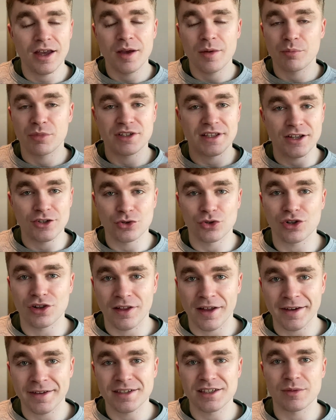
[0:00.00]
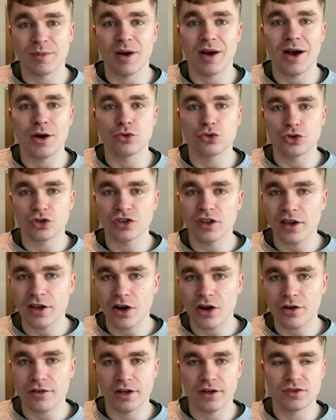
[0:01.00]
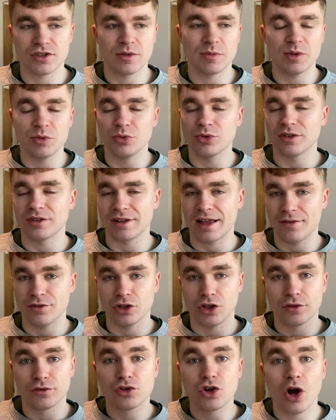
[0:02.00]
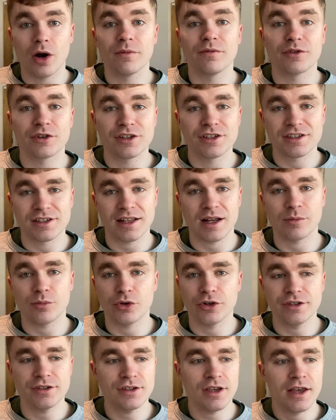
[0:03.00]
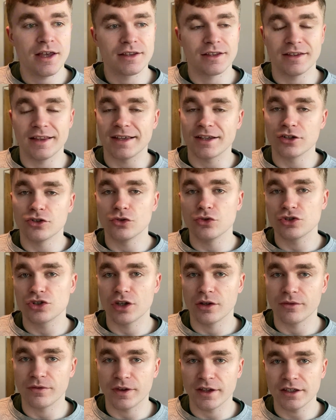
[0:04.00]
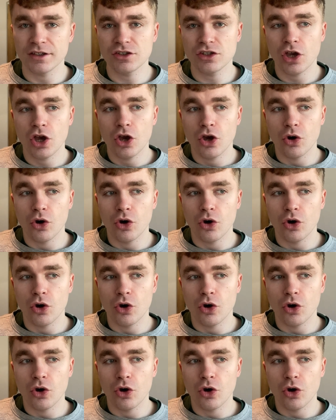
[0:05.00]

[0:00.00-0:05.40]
potential clients about how good they are, and obviously people will have a lot of confidence at that point that they can do certain things.